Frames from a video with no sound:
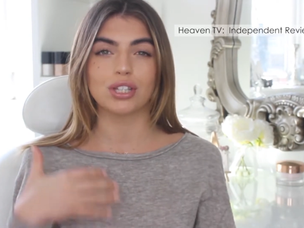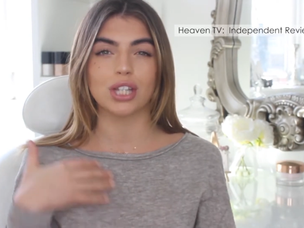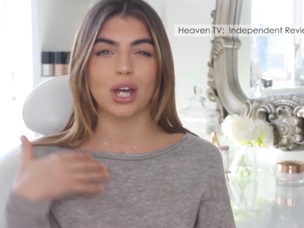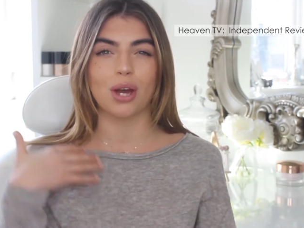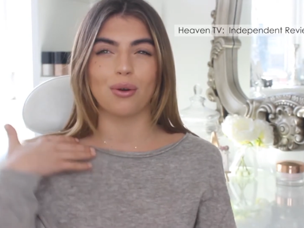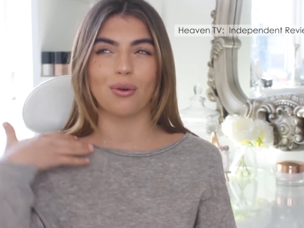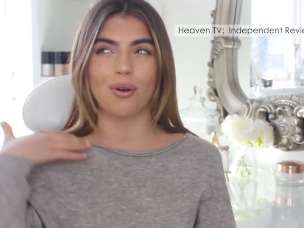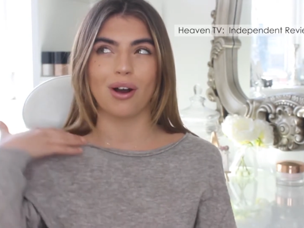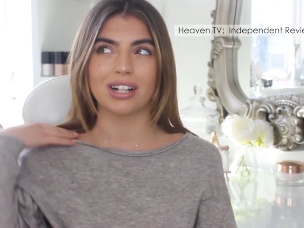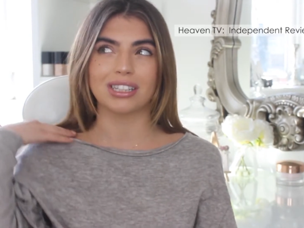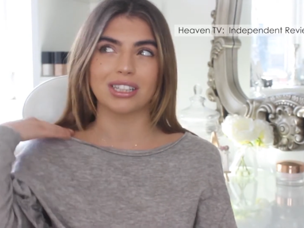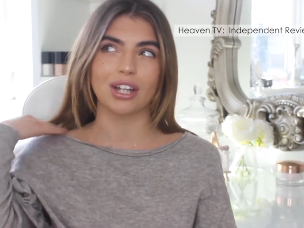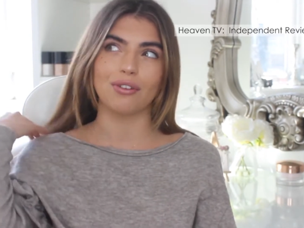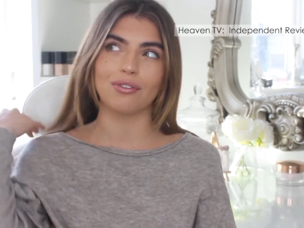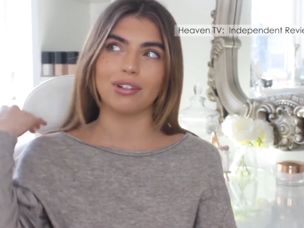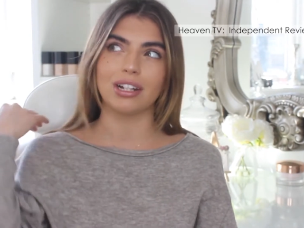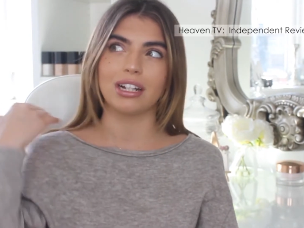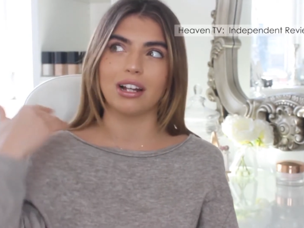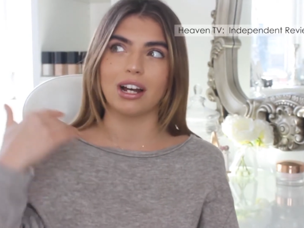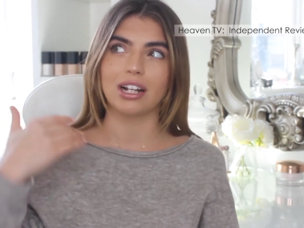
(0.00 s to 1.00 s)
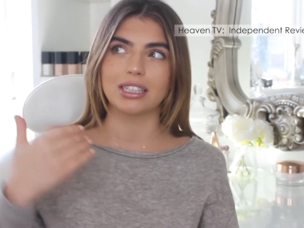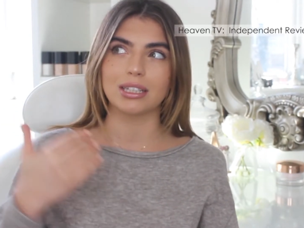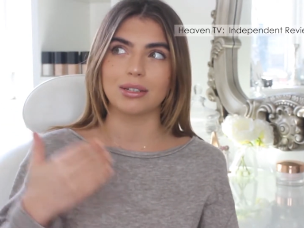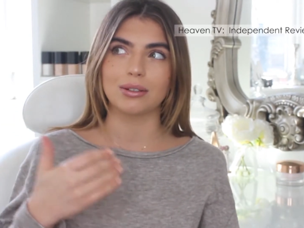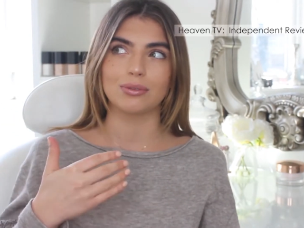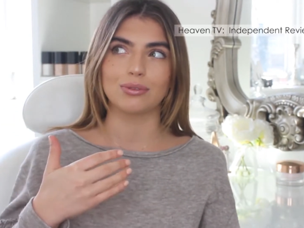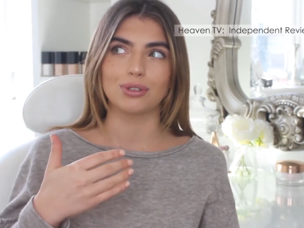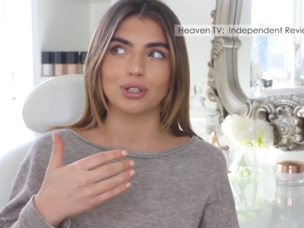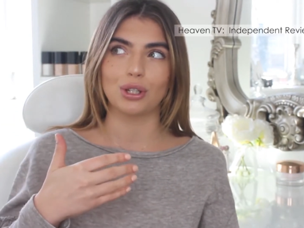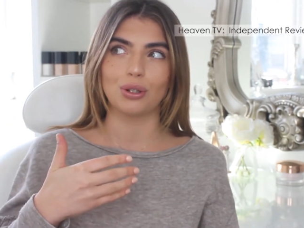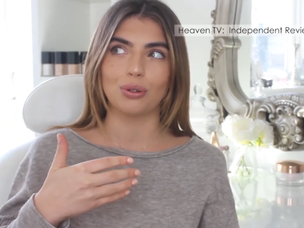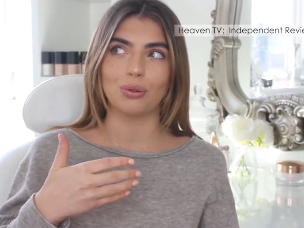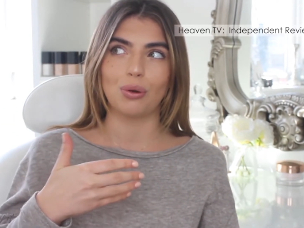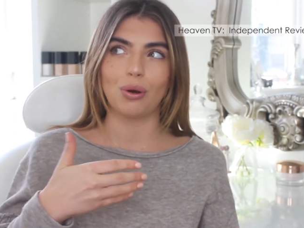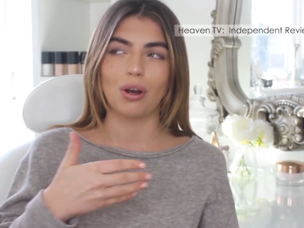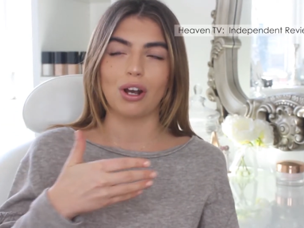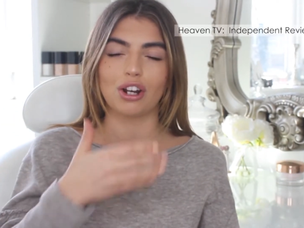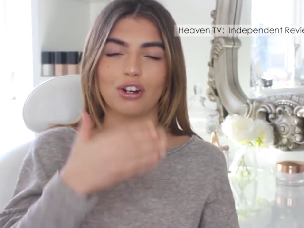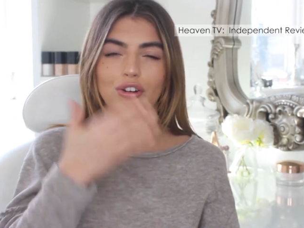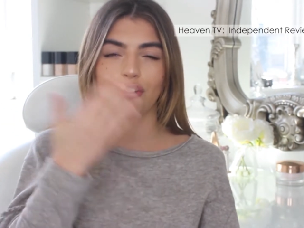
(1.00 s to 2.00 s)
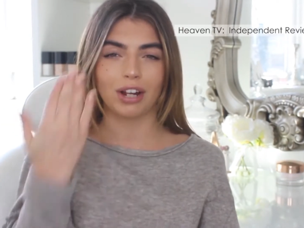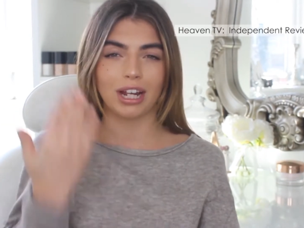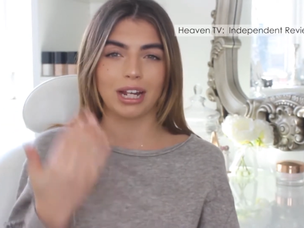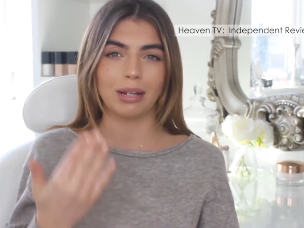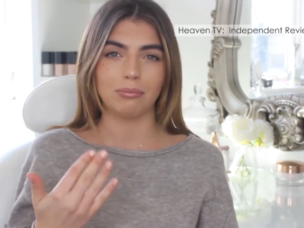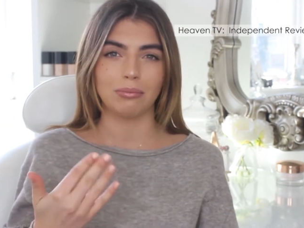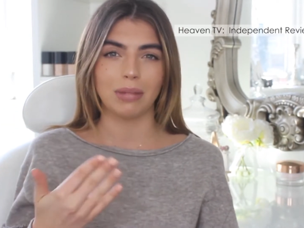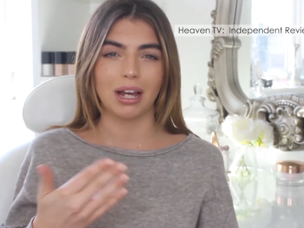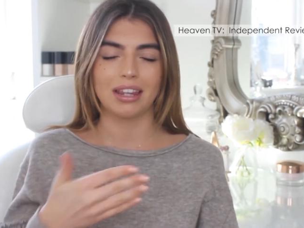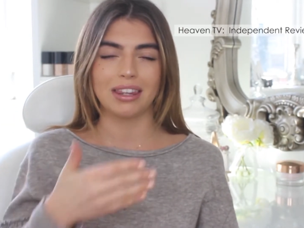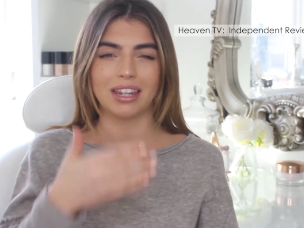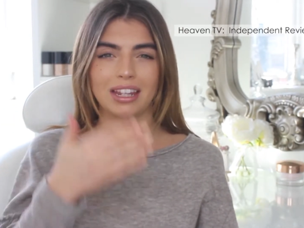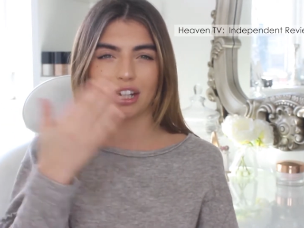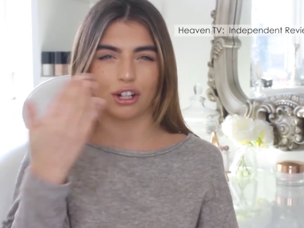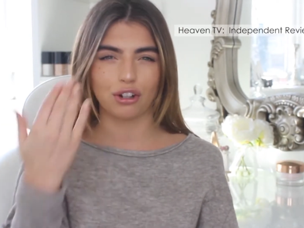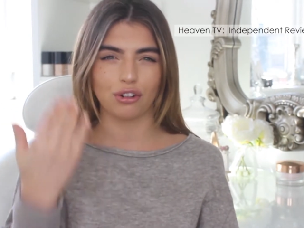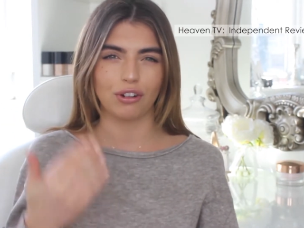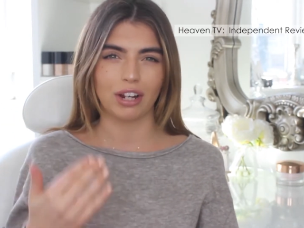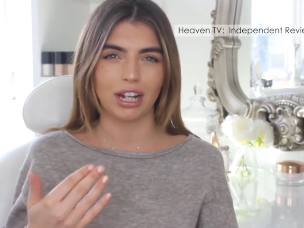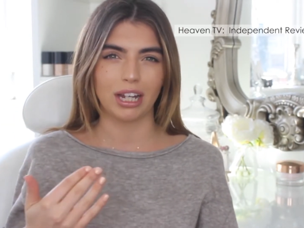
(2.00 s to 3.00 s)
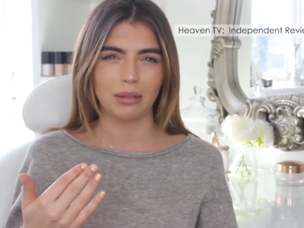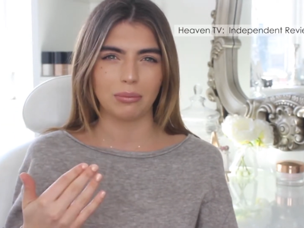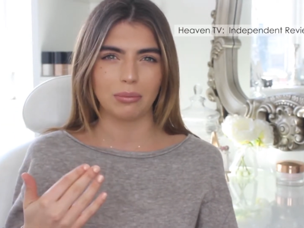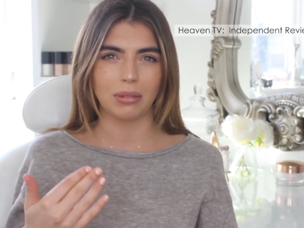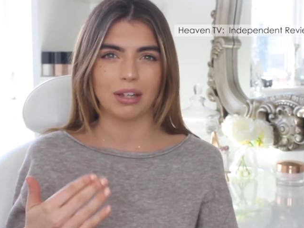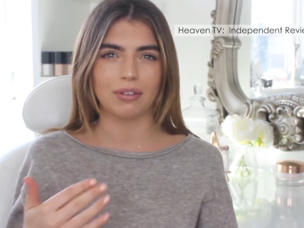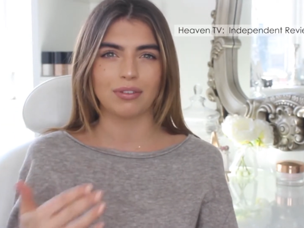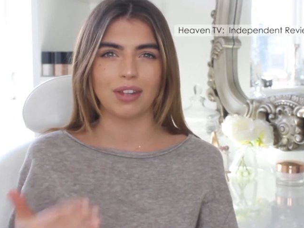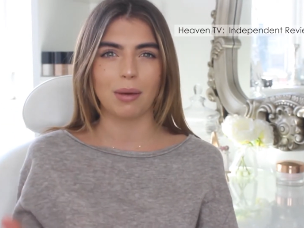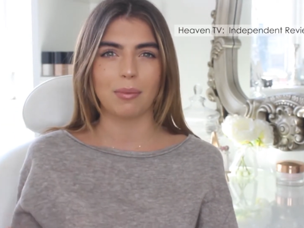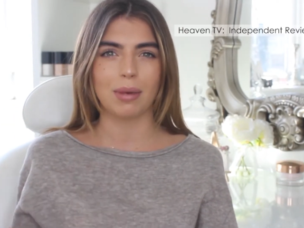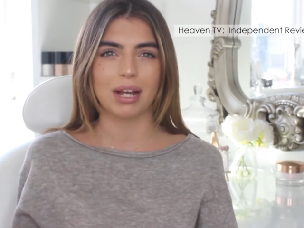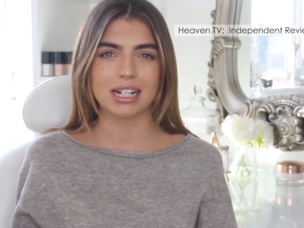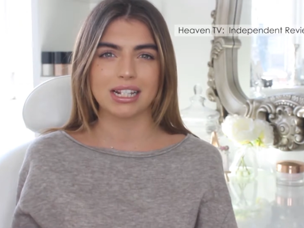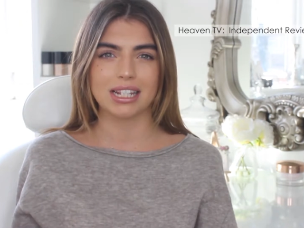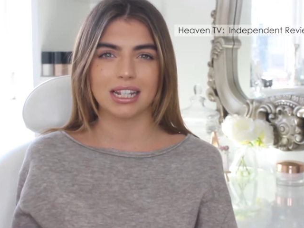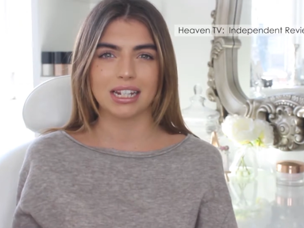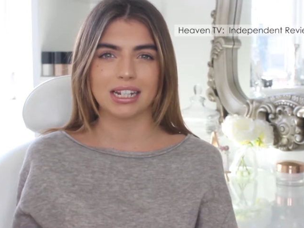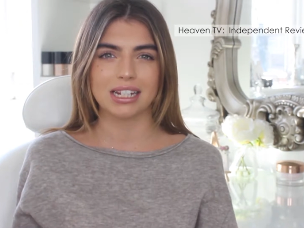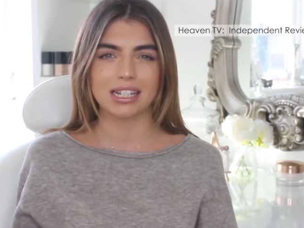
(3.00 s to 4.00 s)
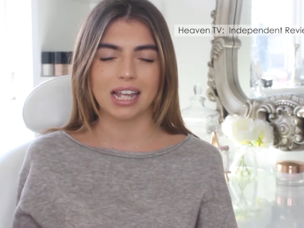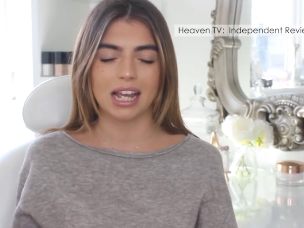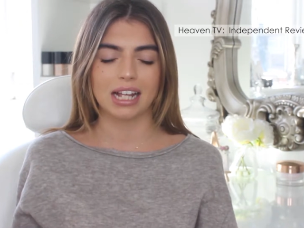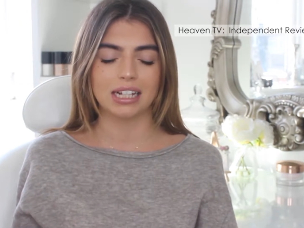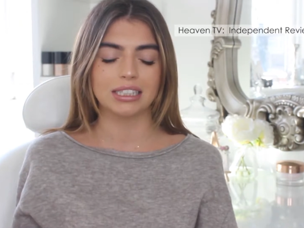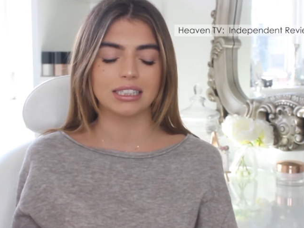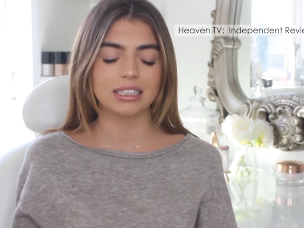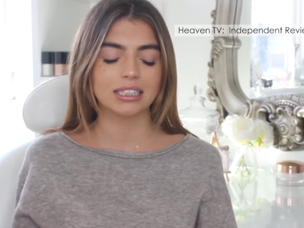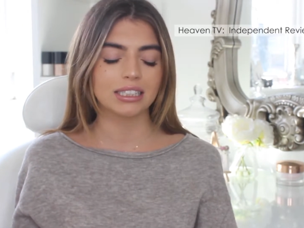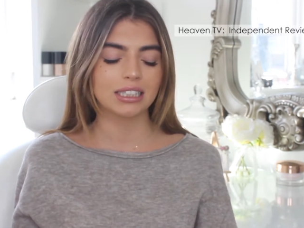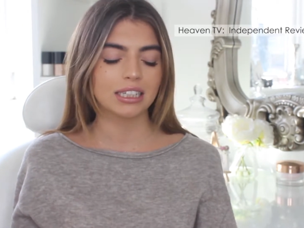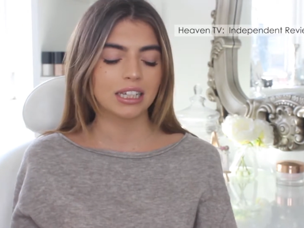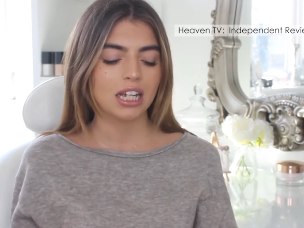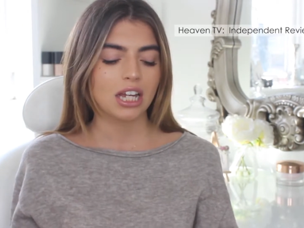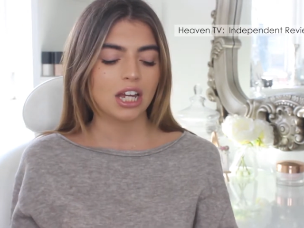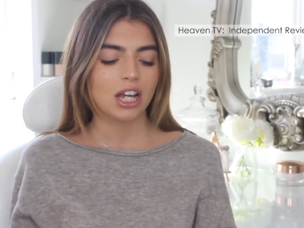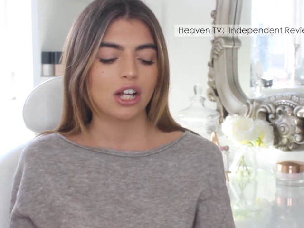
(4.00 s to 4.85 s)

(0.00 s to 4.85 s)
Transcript: so I don't really like to do a cream and then a cream, if that makes any sense.